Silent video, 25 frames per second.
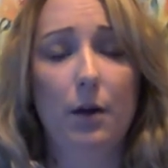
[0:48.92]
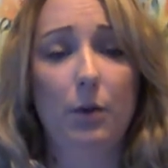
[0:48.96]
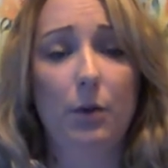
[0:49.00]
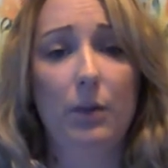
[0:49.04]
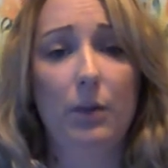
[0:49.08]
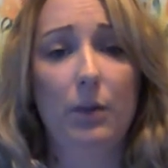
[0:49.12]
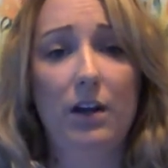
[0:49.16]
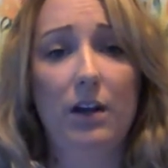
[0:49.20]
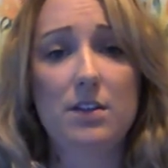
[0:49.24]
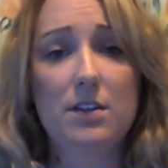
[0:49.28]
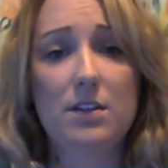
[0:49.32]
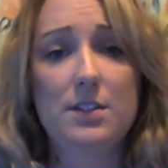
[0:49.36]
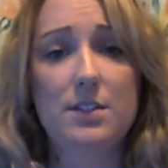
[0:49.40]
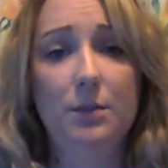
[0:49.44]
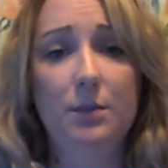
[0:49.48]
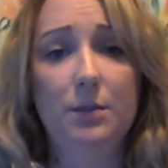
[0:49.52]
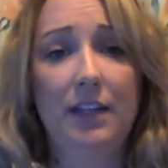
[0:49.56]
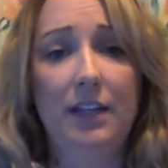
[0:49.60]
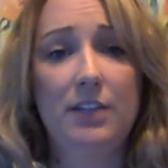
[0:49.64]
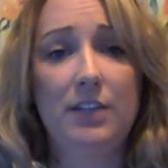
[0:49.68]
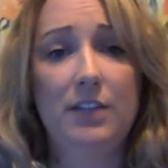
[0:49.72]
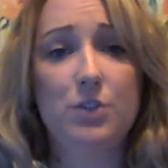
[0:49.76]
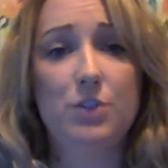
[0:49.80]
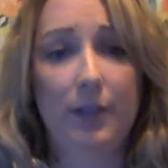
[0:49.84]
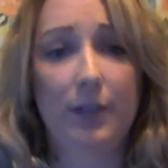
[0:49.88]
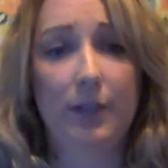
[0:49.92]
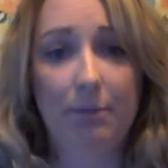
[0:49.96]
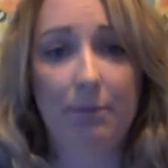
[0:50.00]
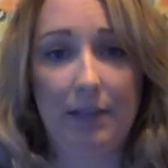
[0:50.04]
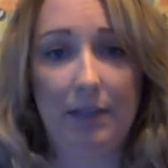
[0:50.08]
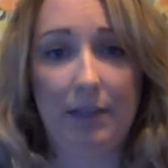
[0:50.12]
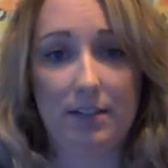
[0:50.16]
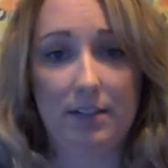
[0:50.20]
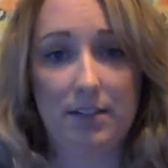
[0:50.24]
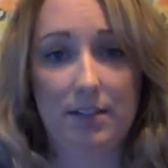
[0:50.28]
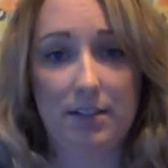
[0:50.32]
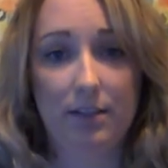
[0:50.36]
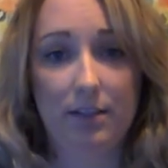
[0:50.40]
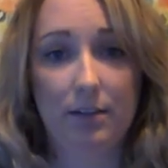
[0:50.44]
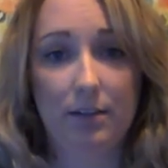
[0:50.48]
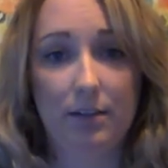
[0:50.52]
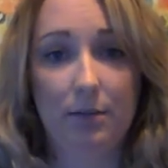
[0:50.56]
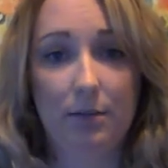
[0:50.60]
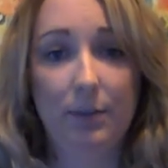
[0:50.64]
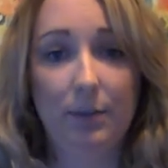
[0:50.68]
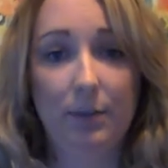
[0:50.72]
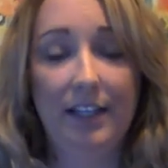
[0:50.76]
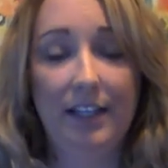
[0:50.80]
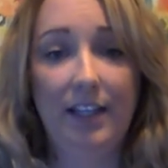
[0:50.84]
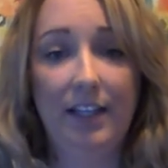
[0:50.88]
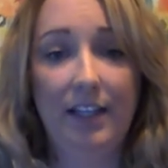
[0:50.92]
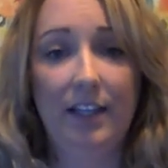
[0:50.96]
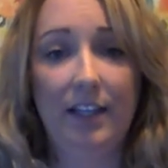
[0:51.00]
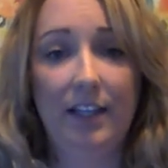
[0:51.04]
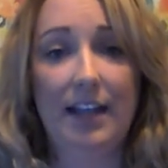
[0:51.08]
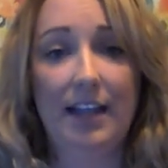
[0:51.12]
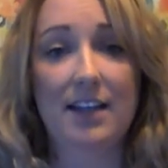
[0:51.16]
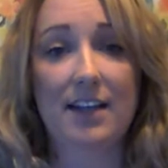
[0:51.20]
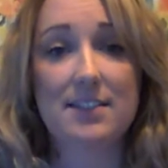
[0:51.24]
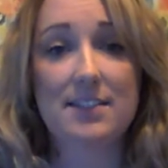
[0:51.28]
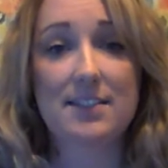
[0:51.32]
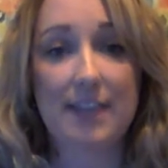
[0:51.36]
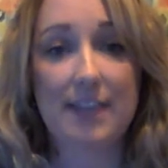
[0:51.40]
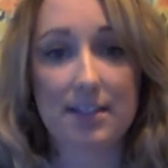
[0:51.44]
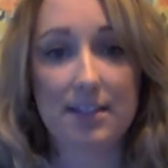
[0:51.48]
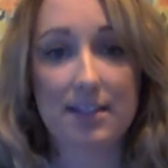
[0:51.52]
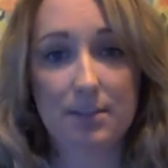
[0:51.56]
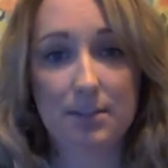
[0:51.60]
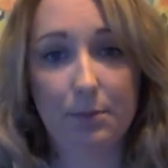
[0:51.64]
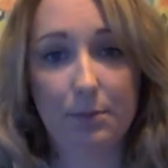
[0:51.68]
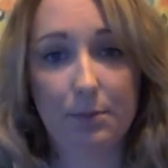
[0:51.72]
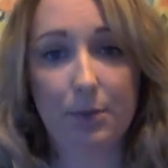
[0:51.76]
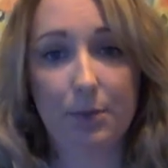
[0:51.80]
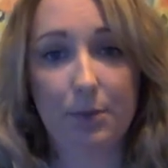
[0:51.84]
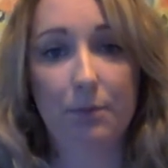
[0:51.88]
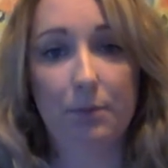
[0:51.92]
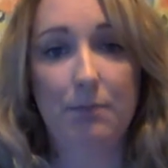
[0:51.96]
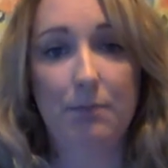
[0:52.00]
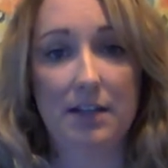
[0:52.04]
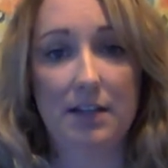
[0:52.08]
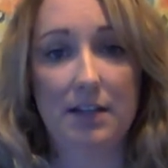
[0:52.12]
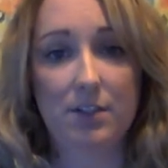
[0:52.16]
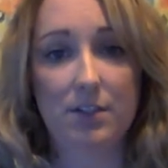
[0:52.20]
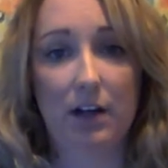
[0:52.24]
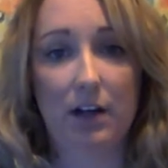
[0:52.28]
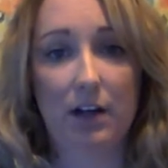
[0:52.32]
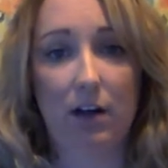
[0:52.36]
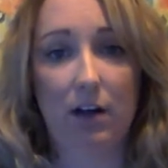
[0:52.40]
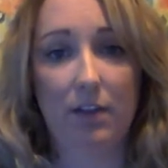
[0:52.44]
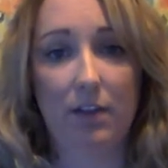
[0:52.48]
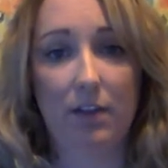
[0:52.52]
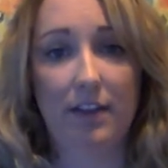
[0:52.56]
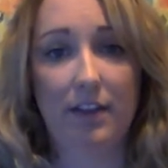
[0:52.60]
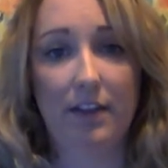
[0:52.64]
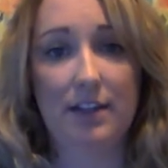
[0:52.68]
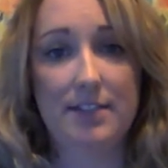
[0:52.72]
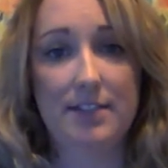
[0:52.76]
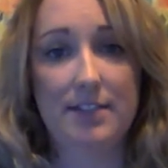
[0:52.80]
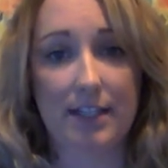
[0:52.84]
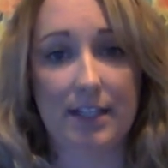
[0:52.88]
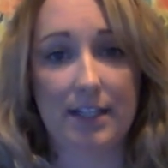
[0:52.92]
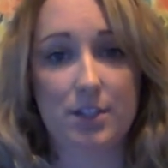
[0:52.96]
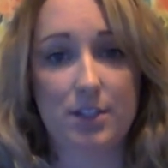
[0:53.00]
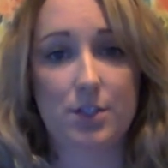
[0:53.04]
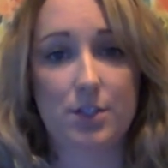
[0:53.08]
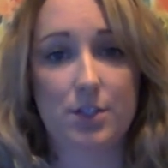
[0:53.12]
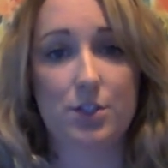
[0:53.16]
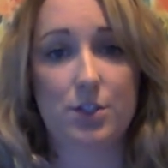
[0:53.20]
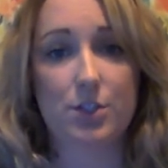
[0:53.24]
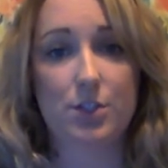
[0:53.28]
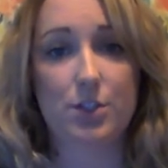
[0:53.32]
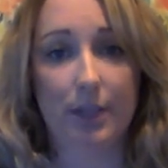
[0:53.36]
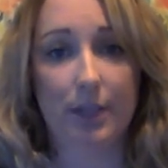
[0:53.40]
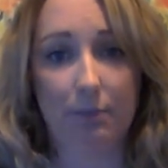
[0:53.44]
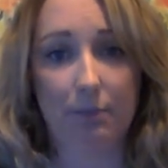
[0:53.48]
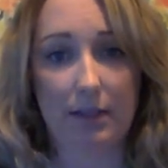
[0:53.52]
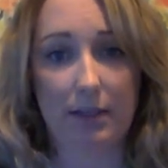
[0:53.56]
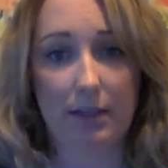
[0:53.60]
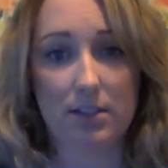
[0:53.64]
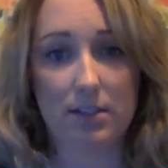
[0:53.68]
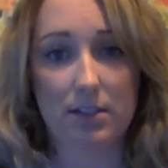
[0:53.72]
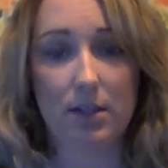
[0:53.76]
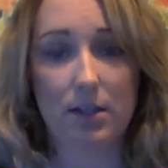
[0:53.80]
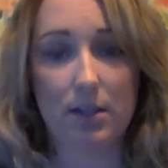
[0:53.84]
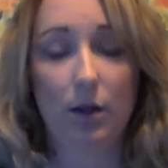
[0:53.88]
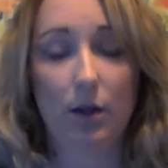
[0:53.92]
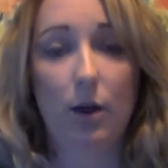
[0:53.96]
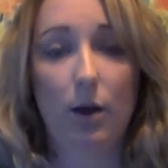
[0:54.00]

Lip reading: We also need treatment. We need accessible mental health and addictions treatment.